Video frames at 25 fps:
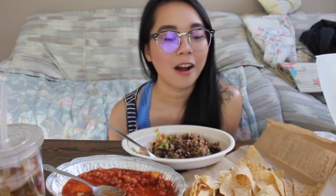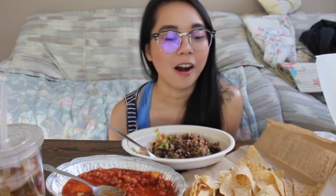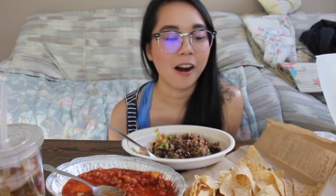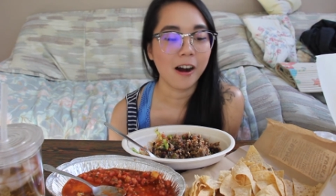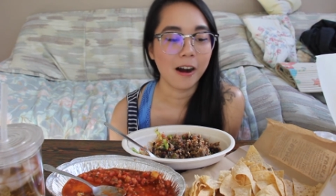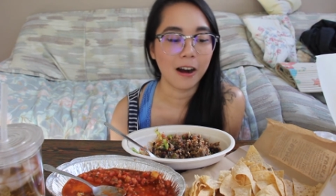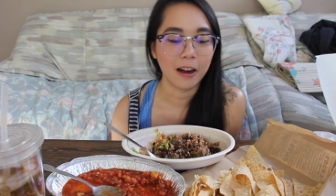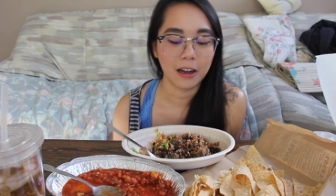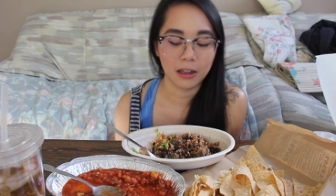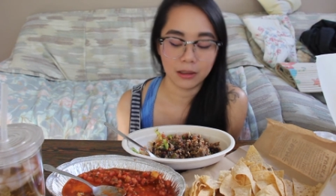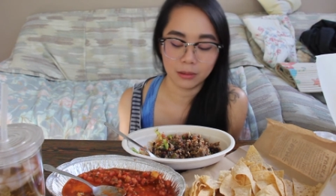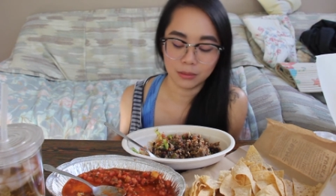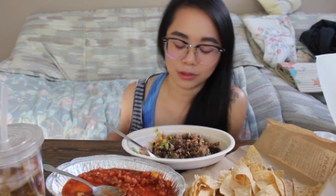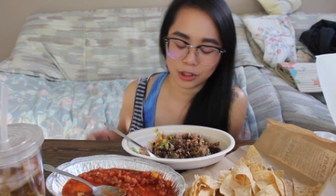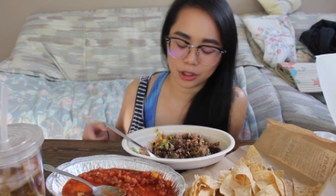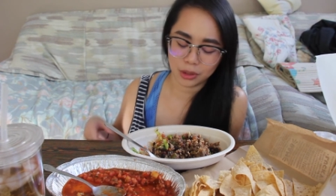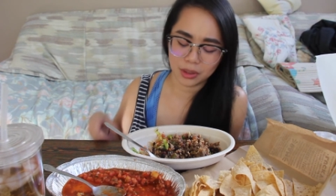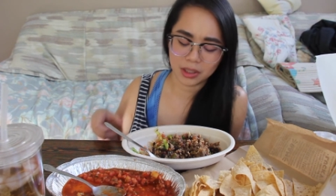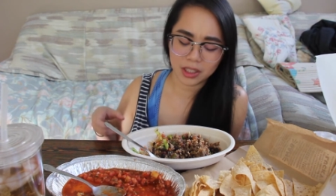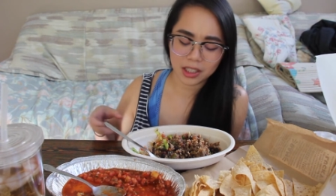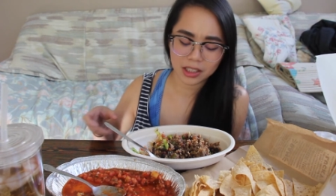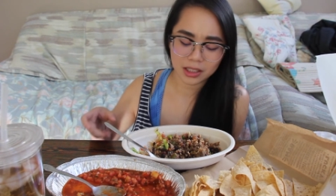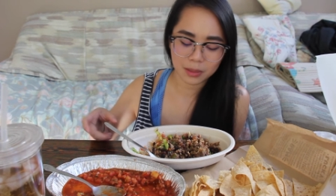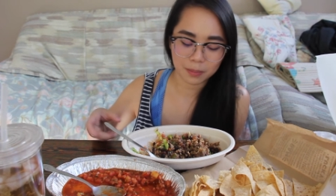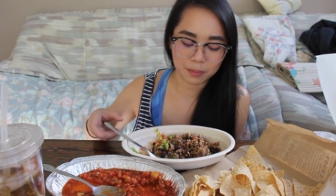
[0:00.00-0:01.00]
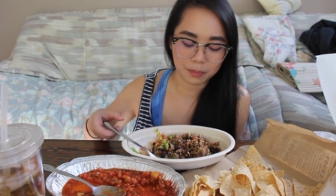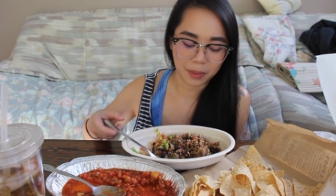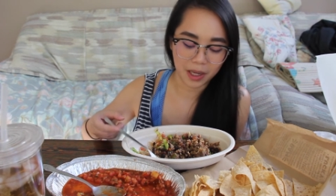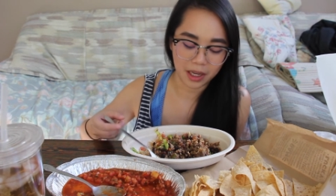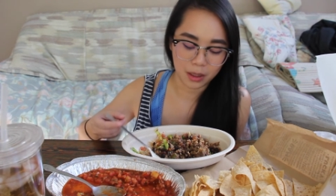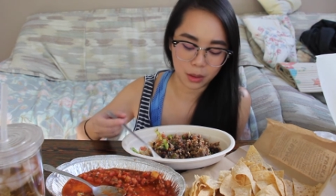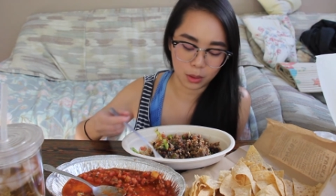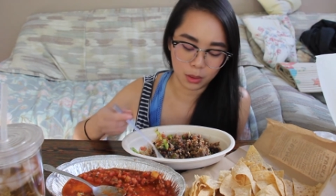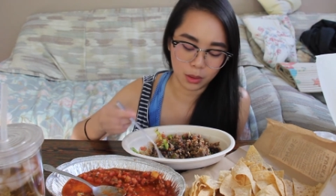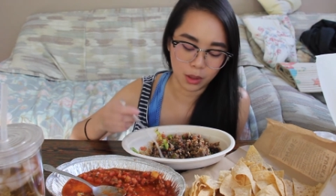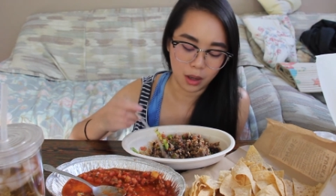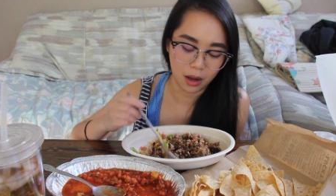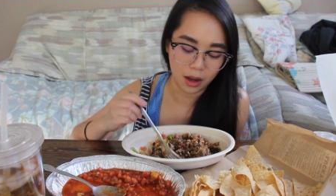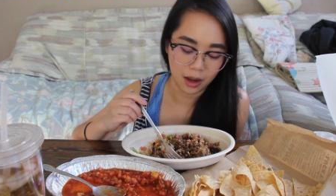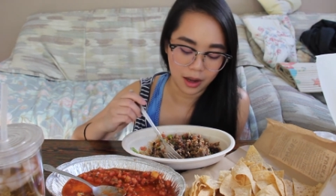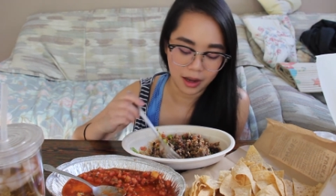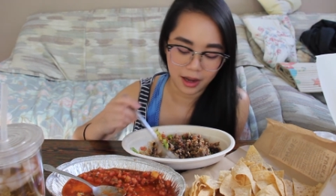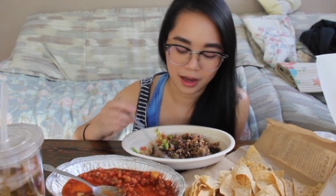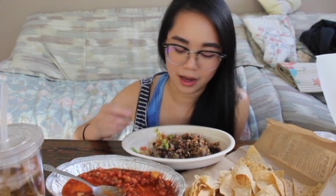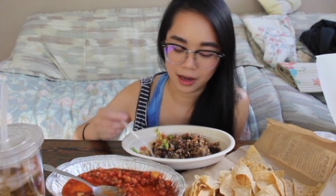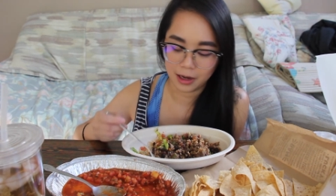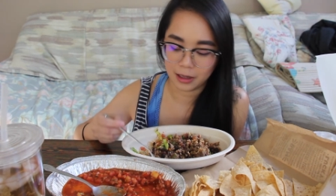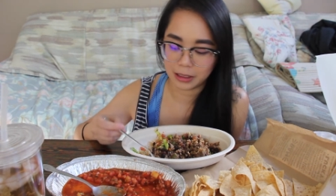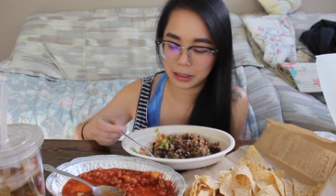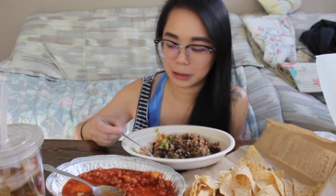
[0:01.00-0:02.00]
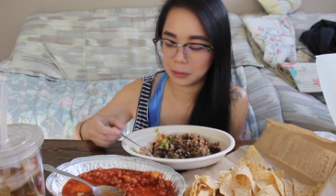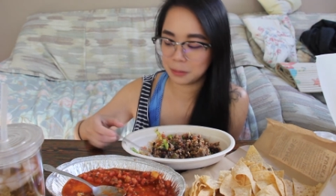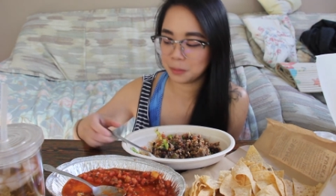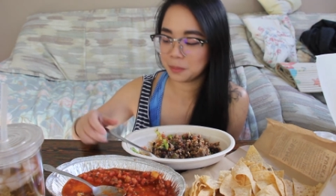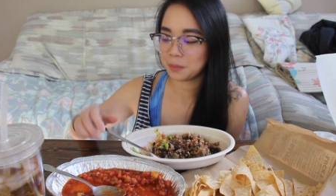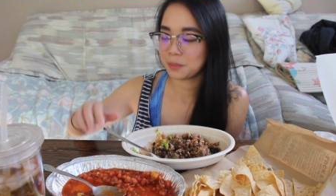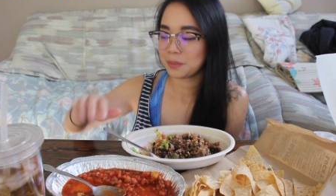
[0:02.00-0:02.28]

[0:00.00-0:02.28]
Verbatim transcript: Um, so he does bite a lot and